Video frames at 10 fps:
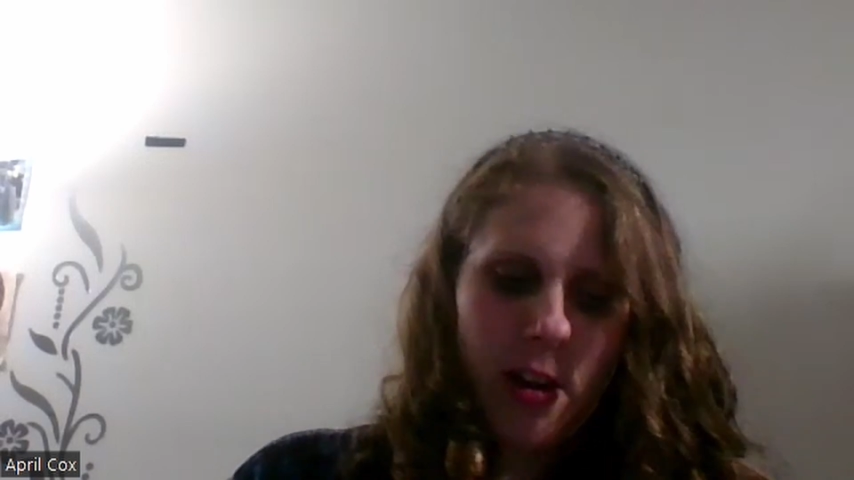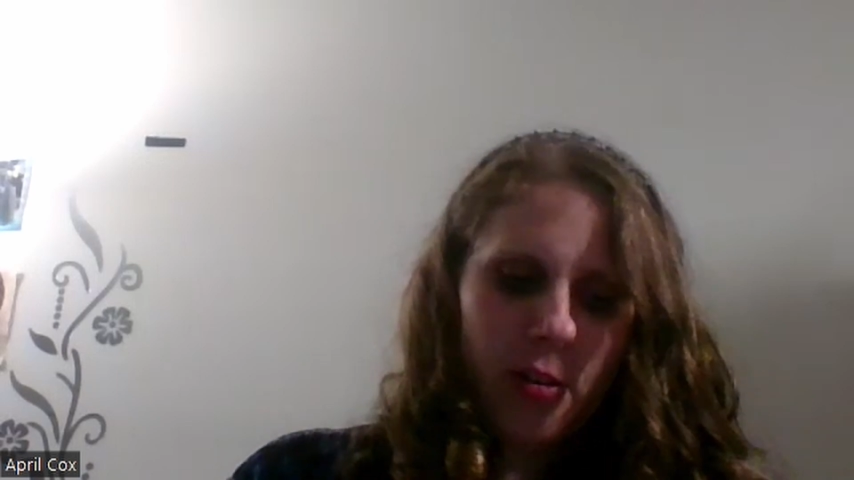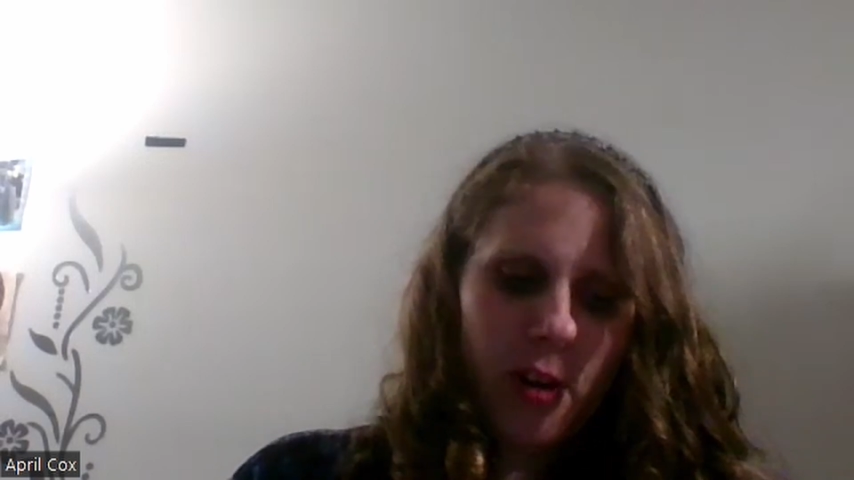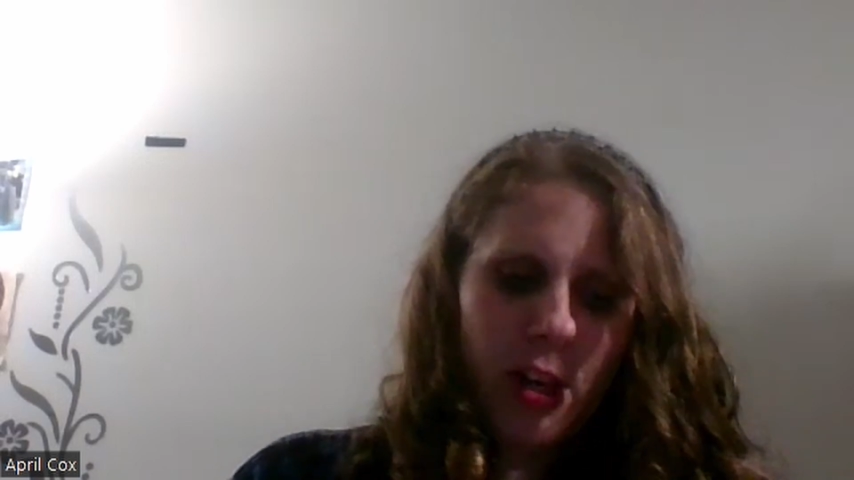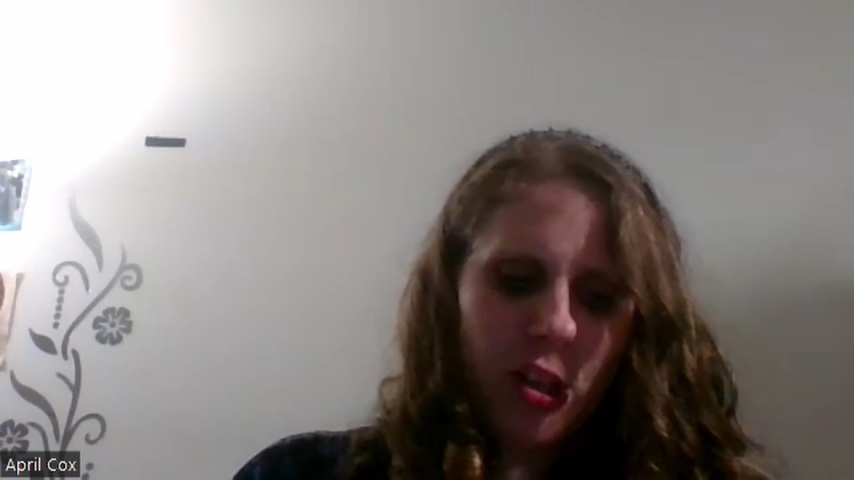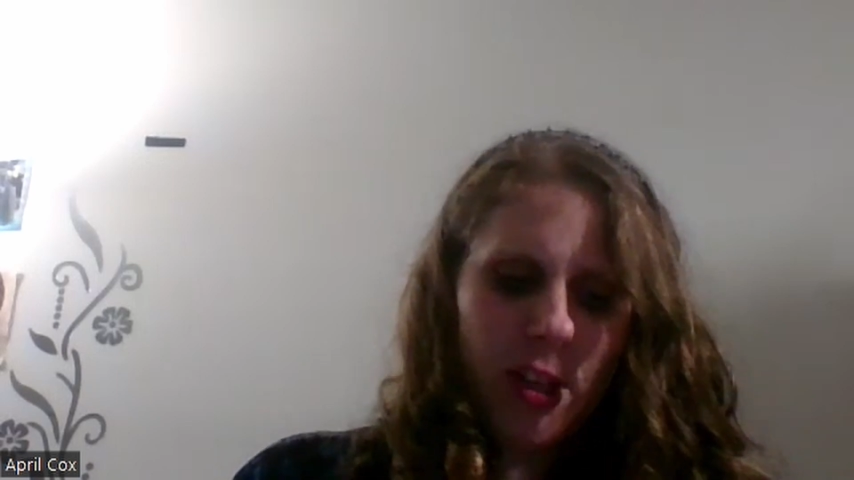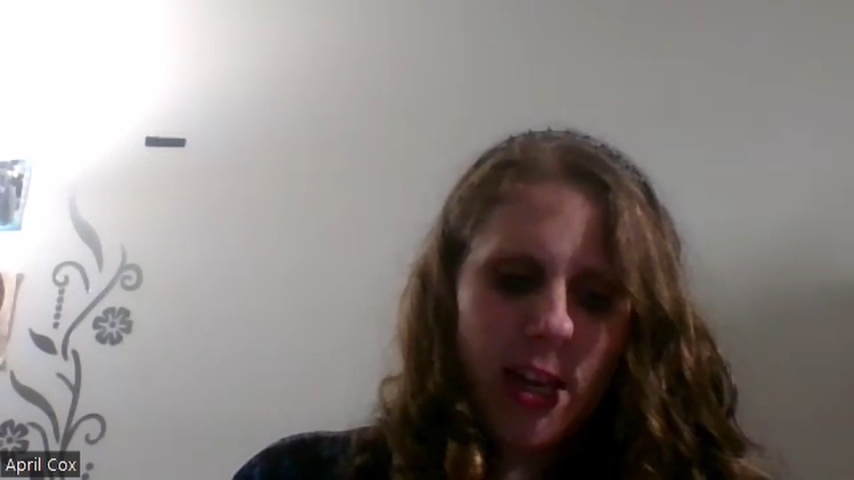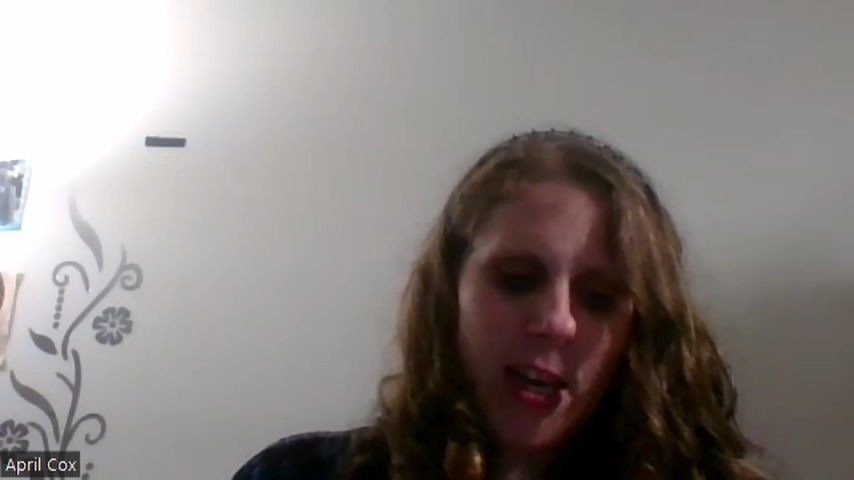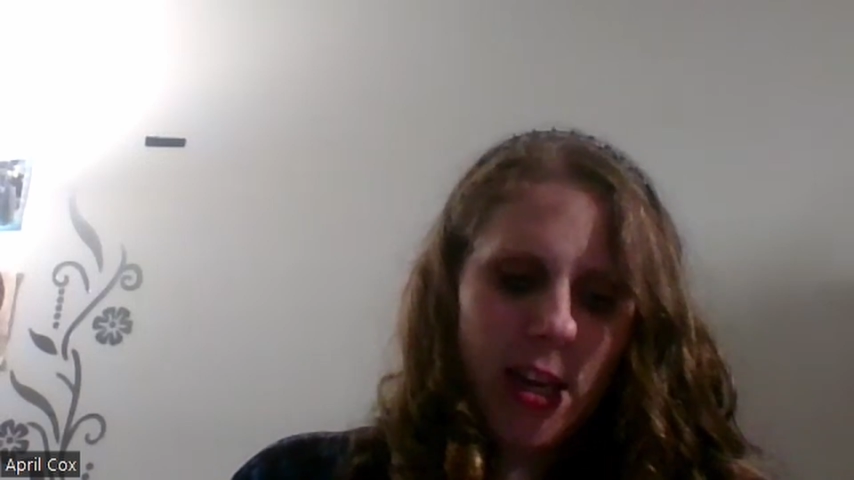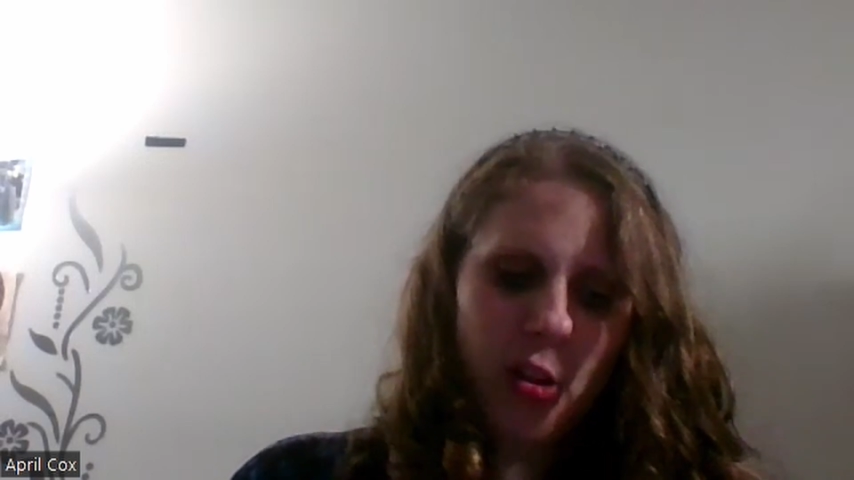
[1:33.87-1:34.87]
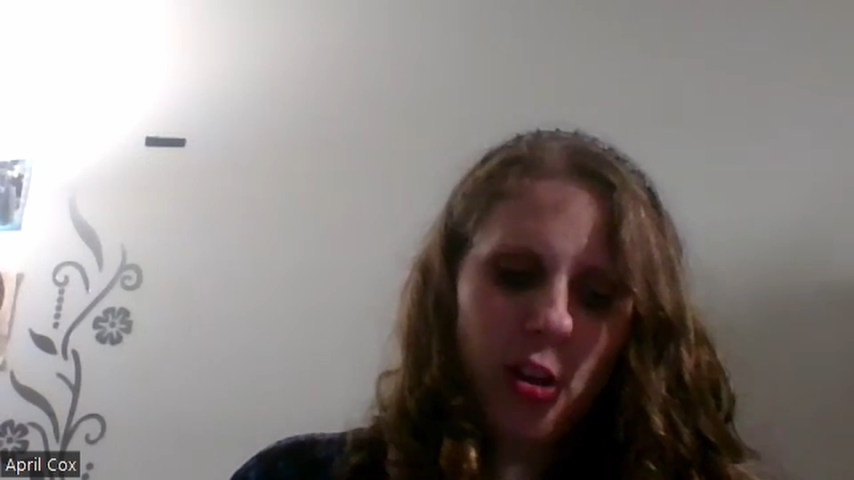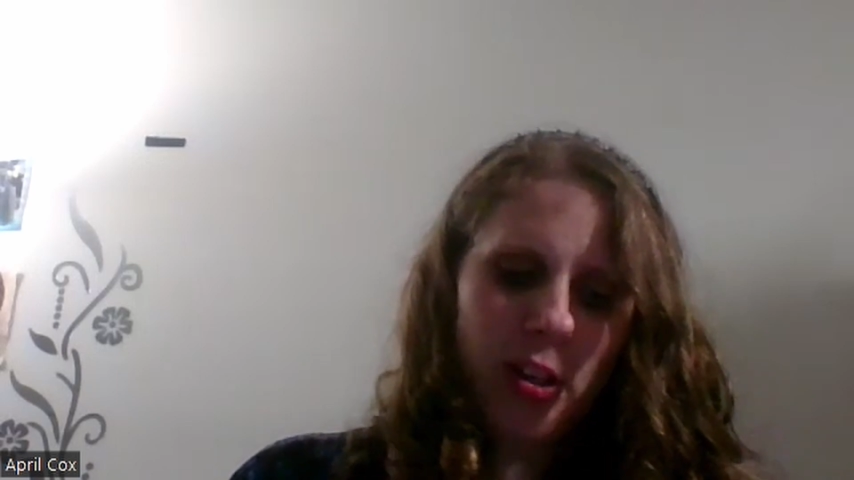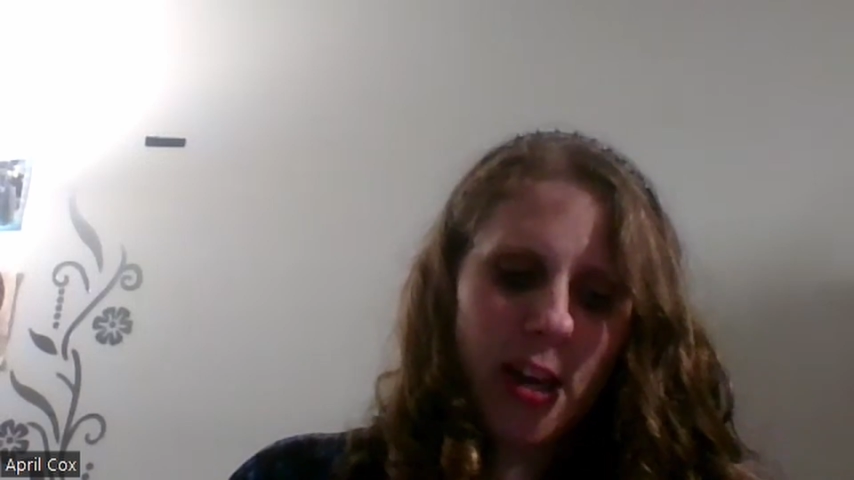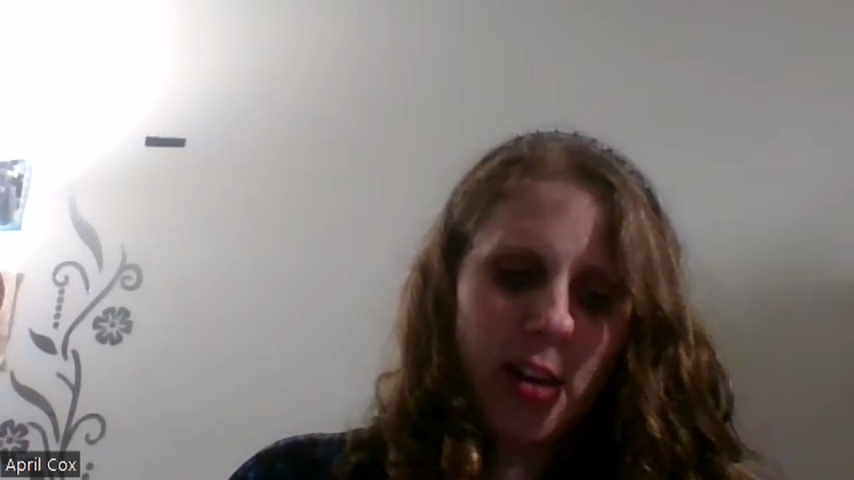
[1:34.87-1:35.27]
Grudgingly, he looked down